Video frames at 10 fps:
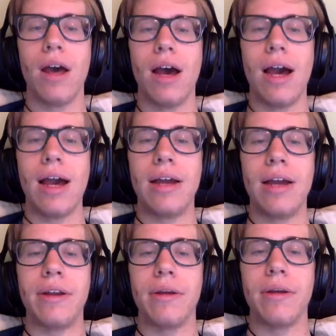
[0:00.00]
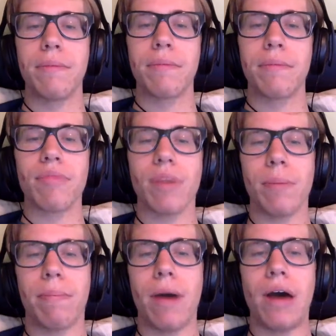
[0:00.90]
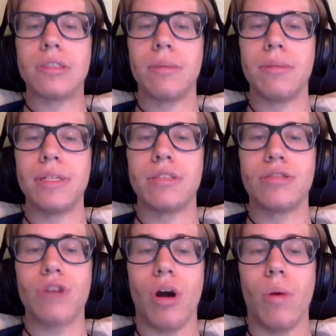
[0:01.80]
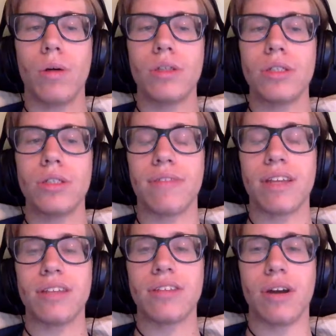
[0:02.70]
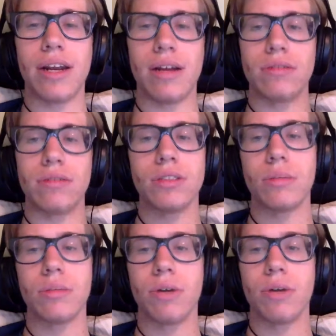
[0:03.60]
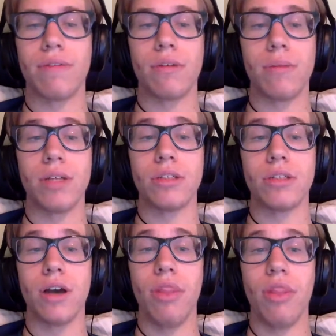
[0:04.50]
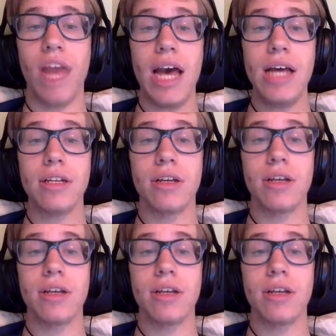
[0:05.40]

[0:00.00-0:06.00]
and possibly Star Wars if they start announcing some more information on that.